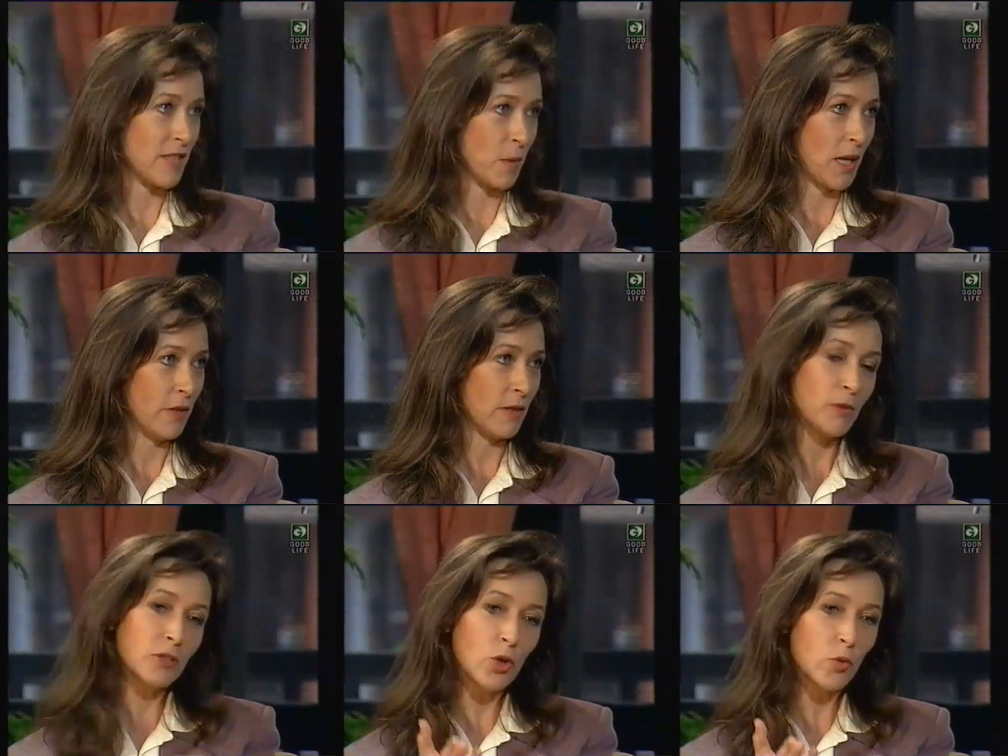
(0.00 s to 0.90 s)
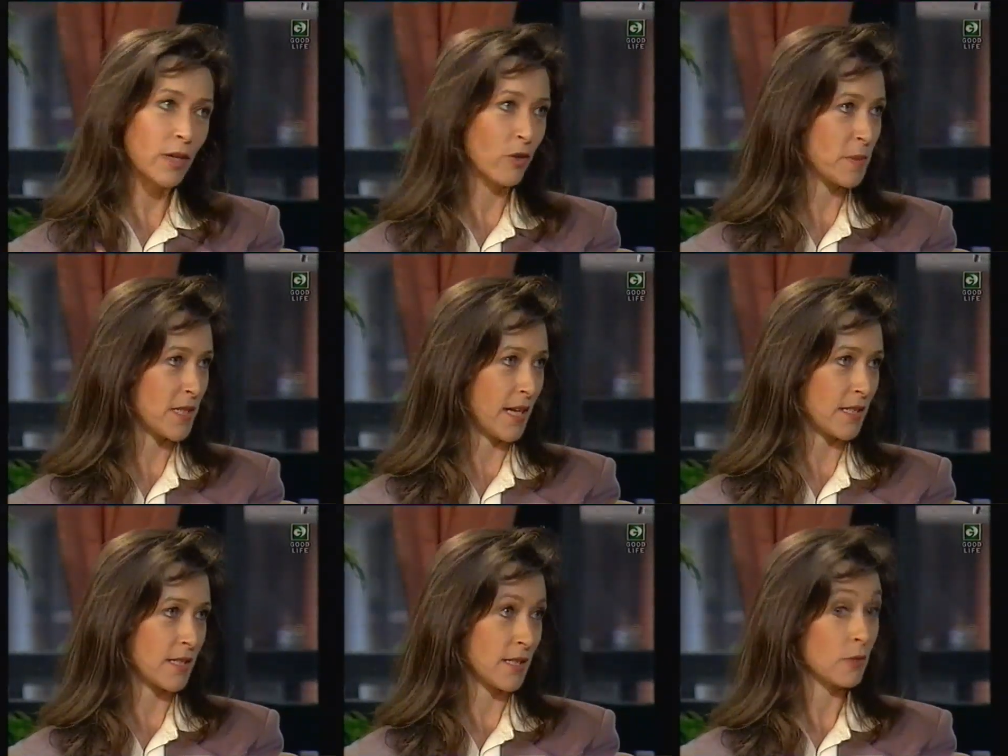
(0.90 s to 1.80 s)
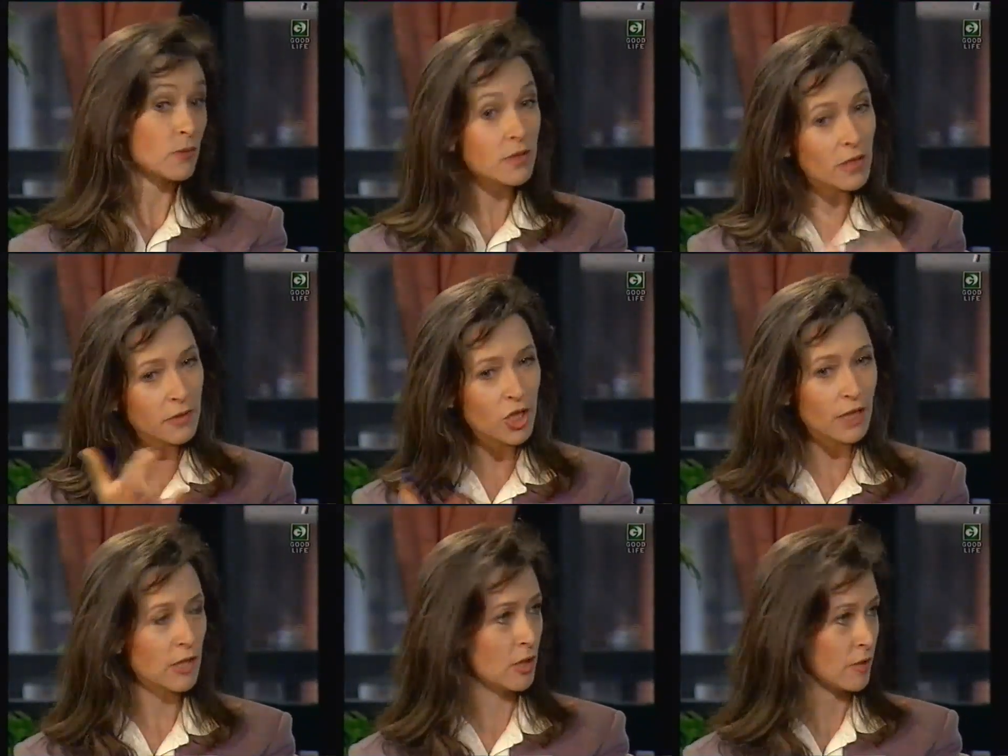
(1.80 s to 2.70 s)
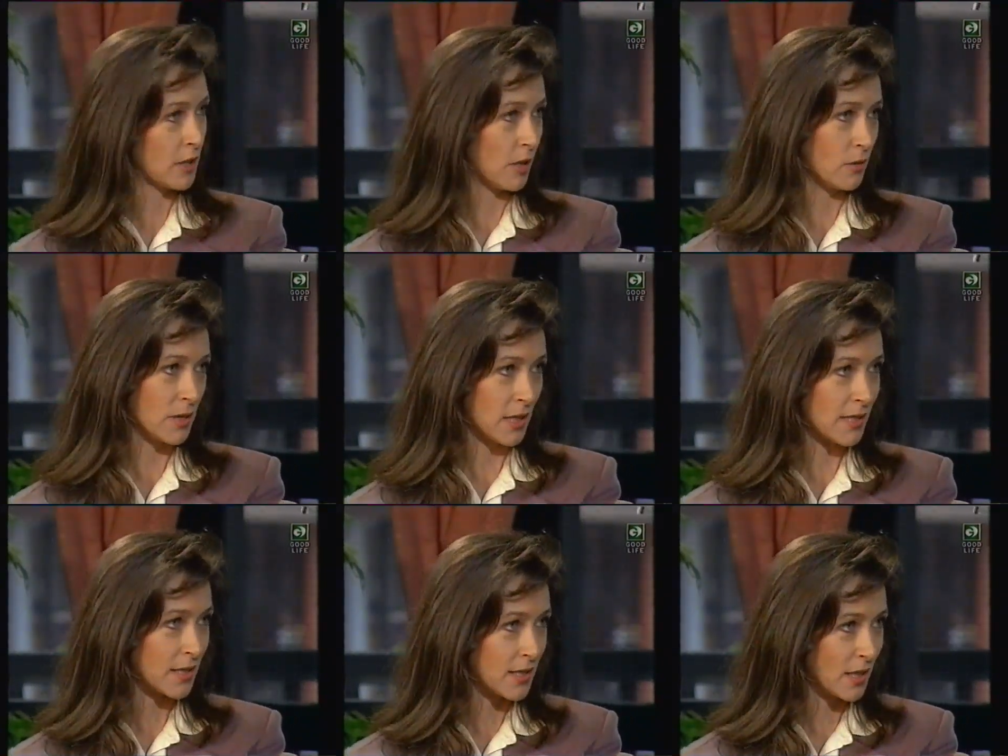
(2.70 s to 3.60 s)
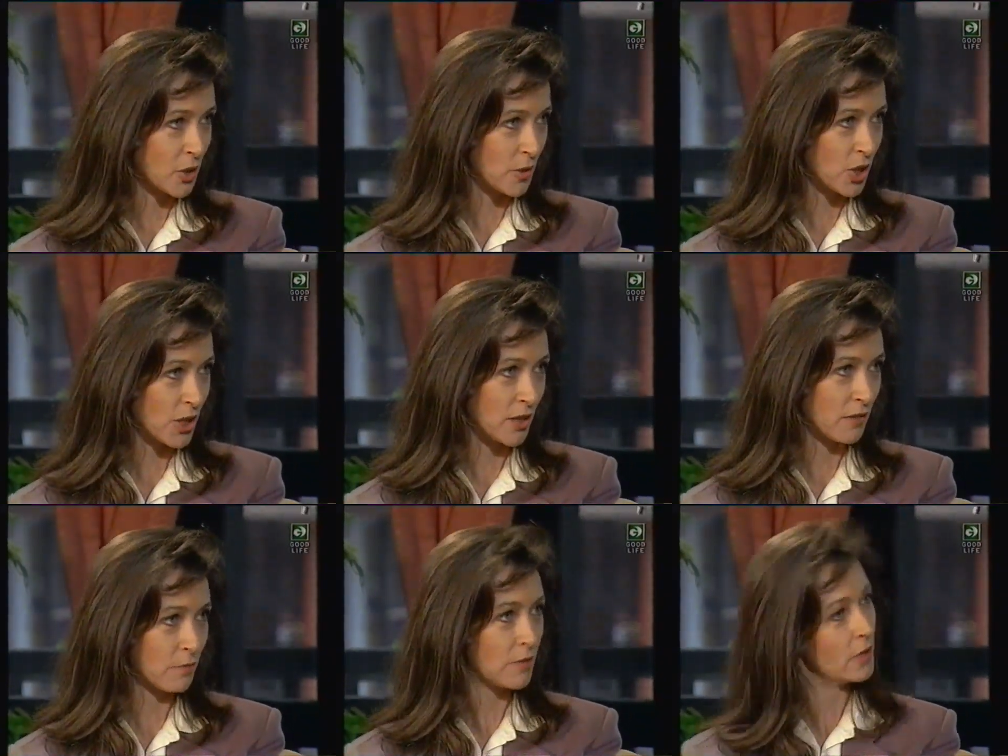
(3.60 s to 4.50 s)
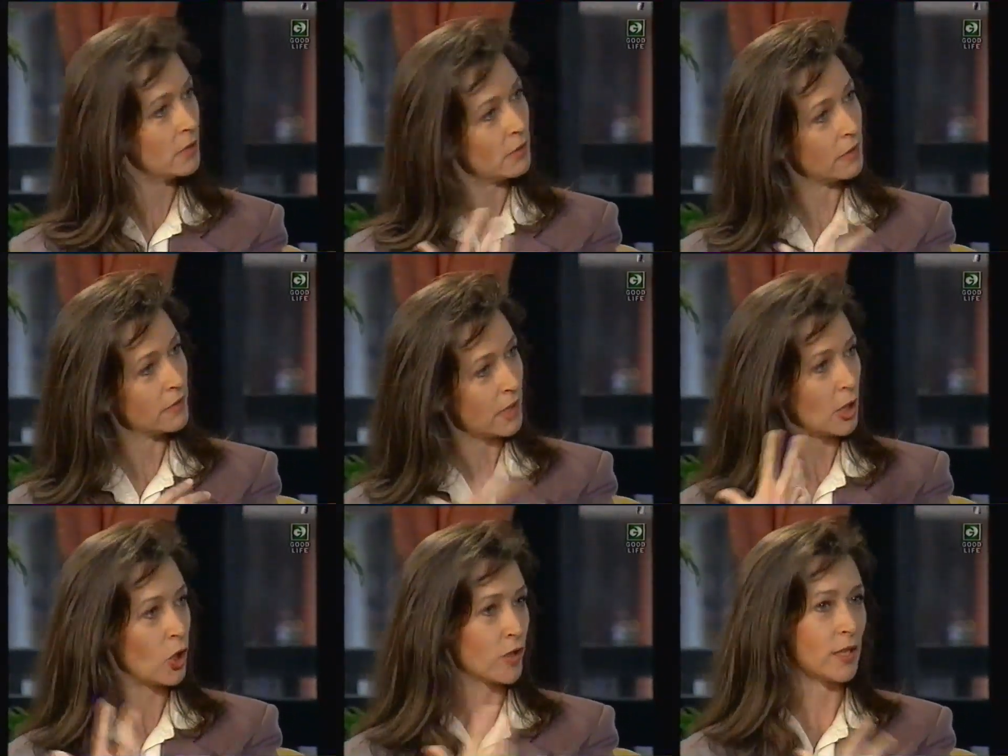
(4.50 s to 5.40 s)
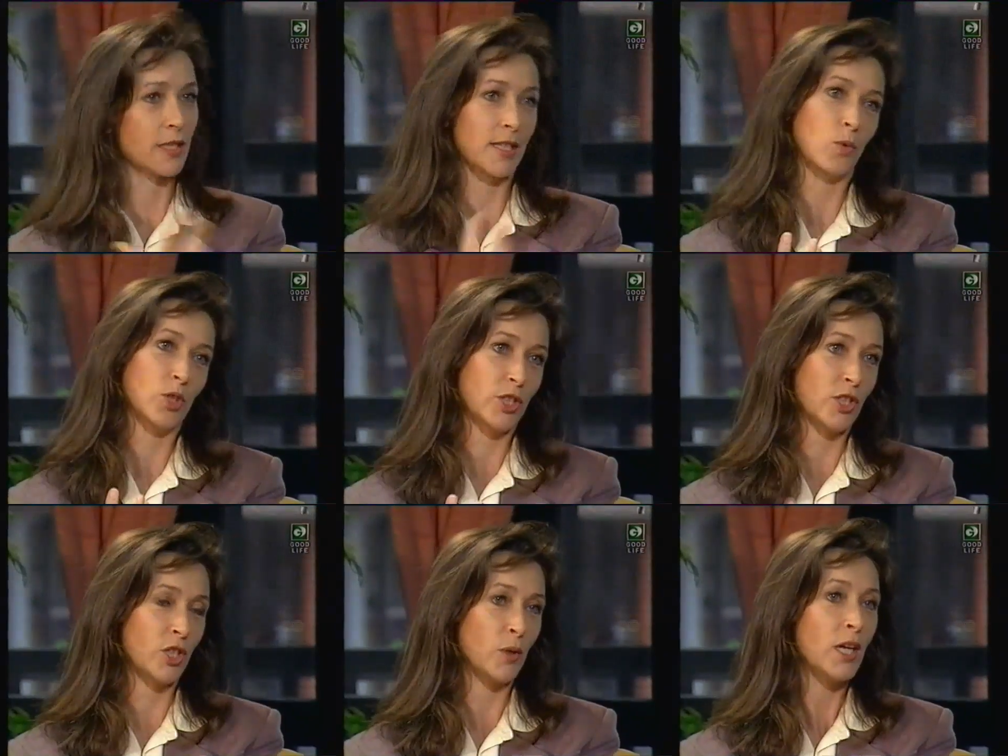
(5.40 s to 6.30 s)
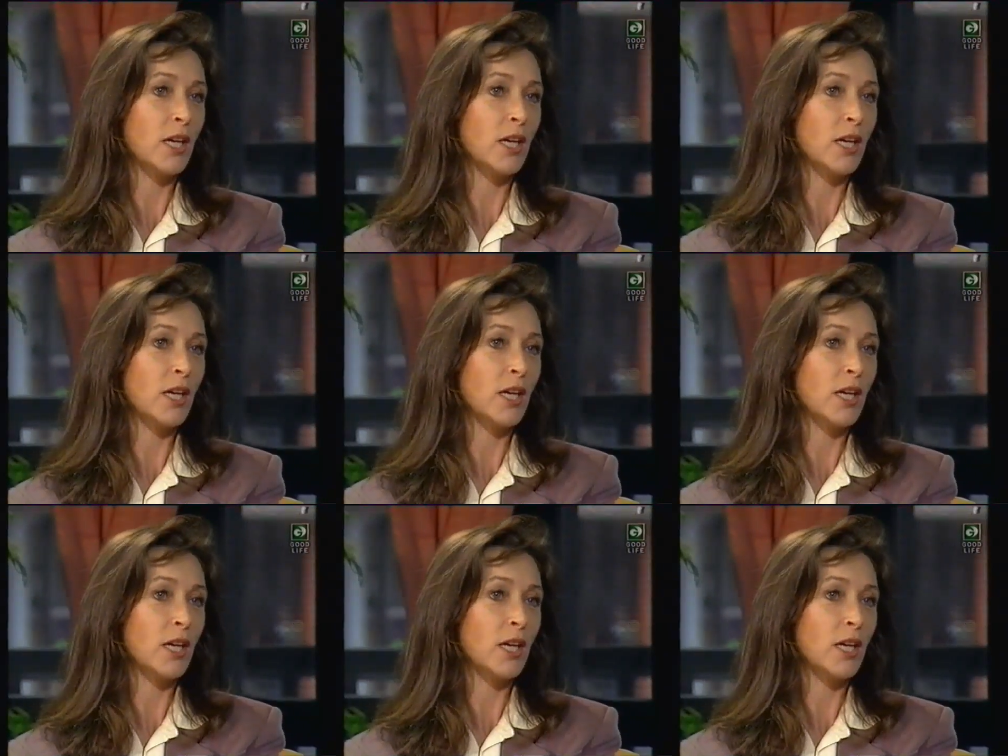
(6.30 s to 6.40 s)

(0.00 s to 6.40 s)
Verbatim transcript: as well. You know, I'm not career obsessed. And also, I've achieved a lot of the goals that I set out to achieve. I'm you know, I've done a lot of the things I wanted to to do.